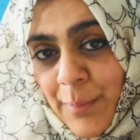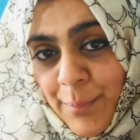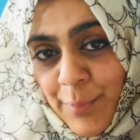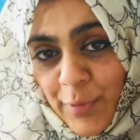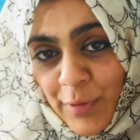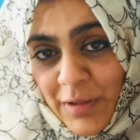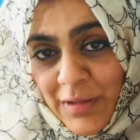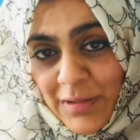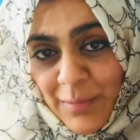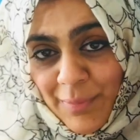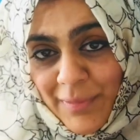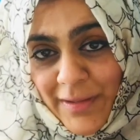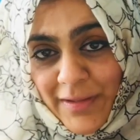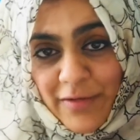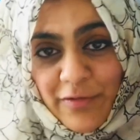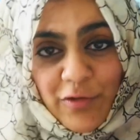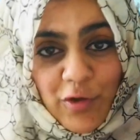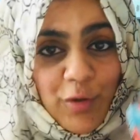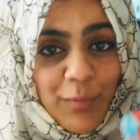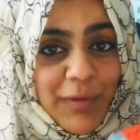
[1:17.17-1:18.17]
book in the
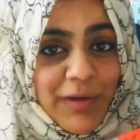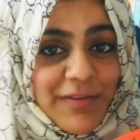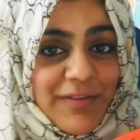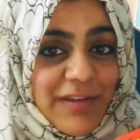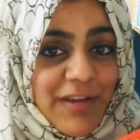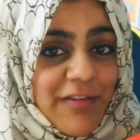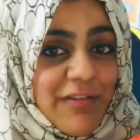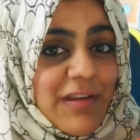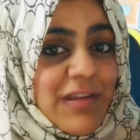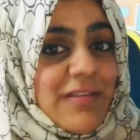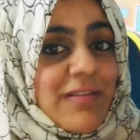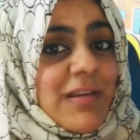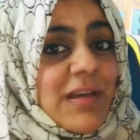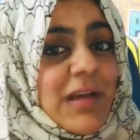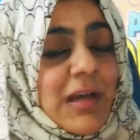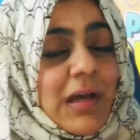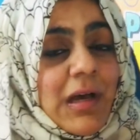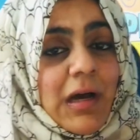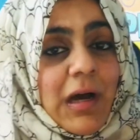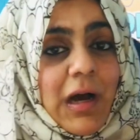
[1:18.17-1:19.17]
Planet Omar series,
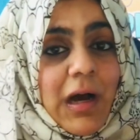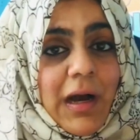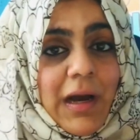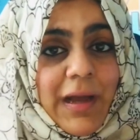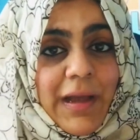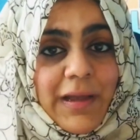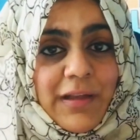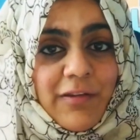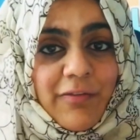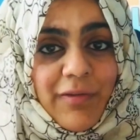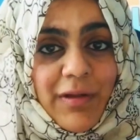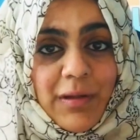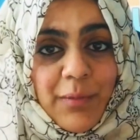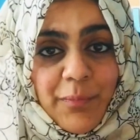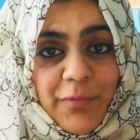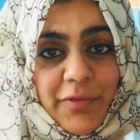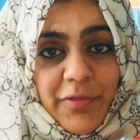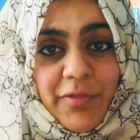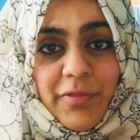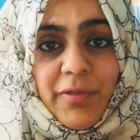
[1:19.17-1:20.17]
I
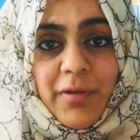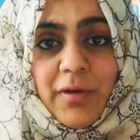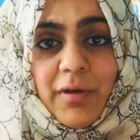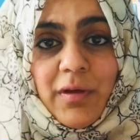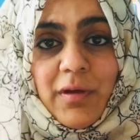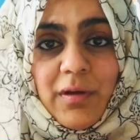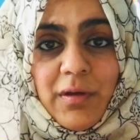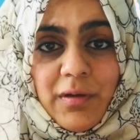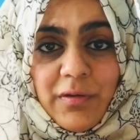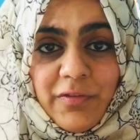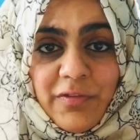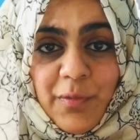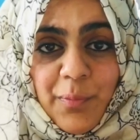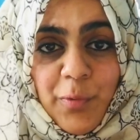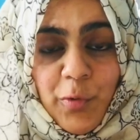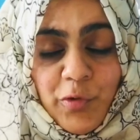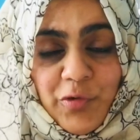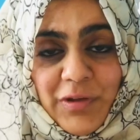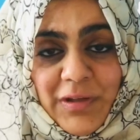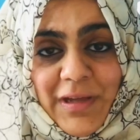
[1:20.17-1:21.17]
developed the
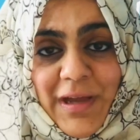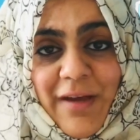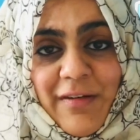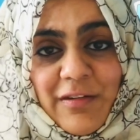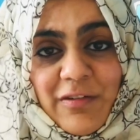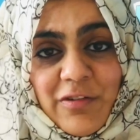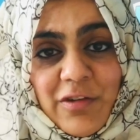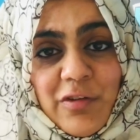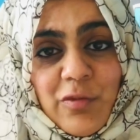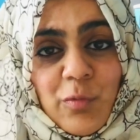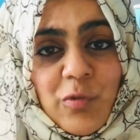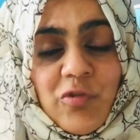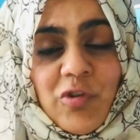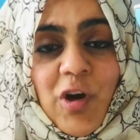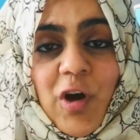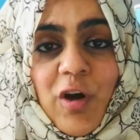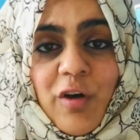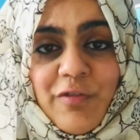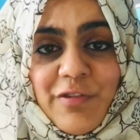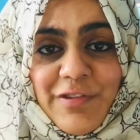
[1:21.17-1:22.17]
supporting characters, which
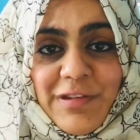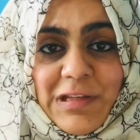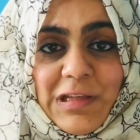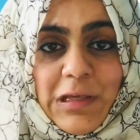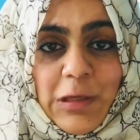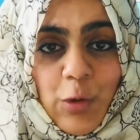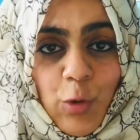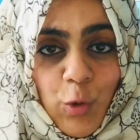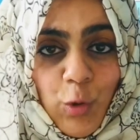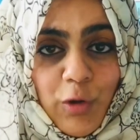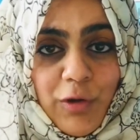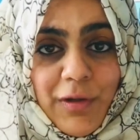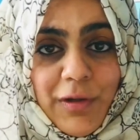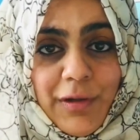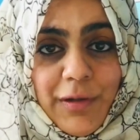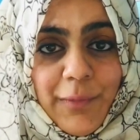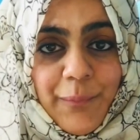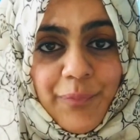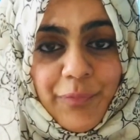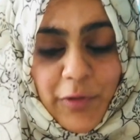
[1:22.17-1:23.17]
are obviously all
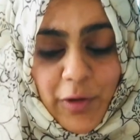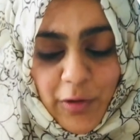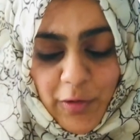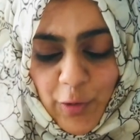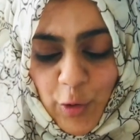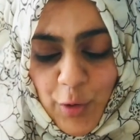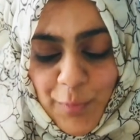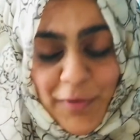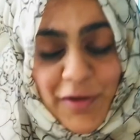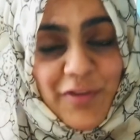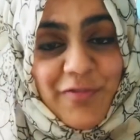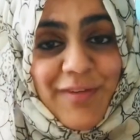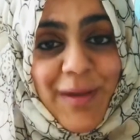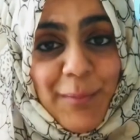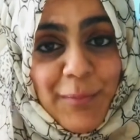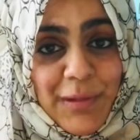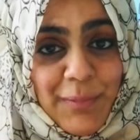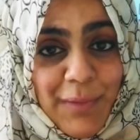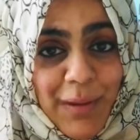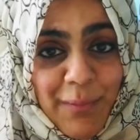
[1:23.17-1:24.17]
the Omar's
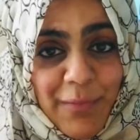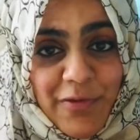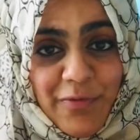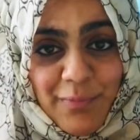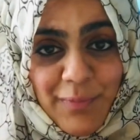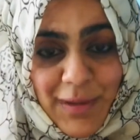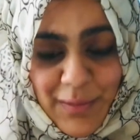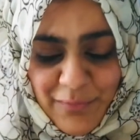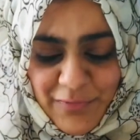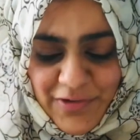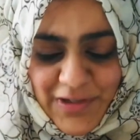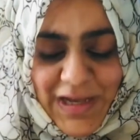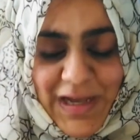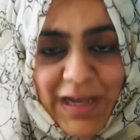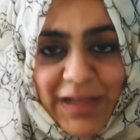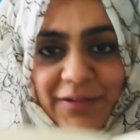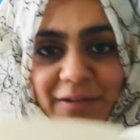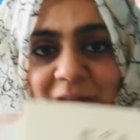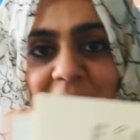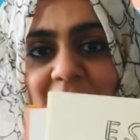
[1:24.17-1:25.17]
family members, mum,
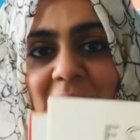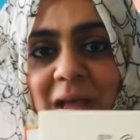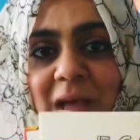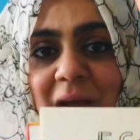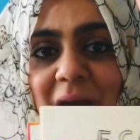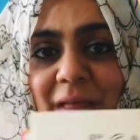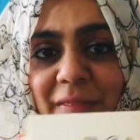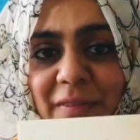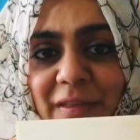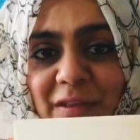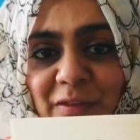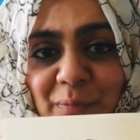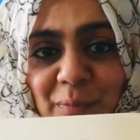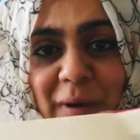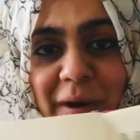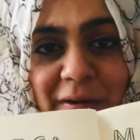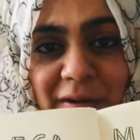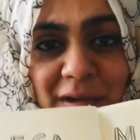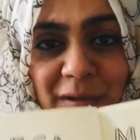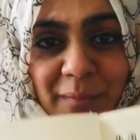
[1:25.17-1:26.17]
dad, and there's
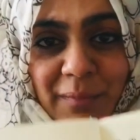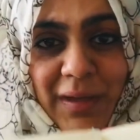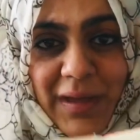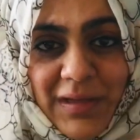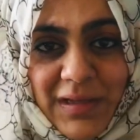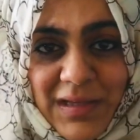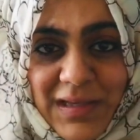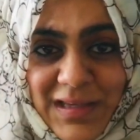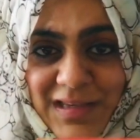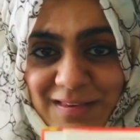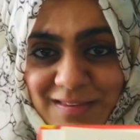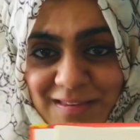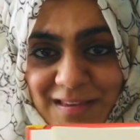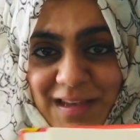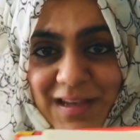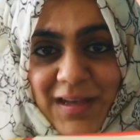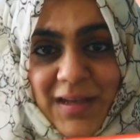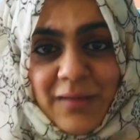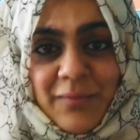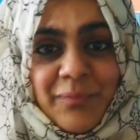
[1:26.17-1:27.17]
Mariam and
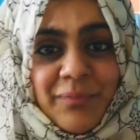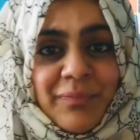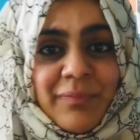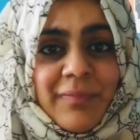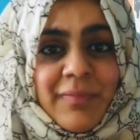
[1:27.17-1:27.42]
Isa,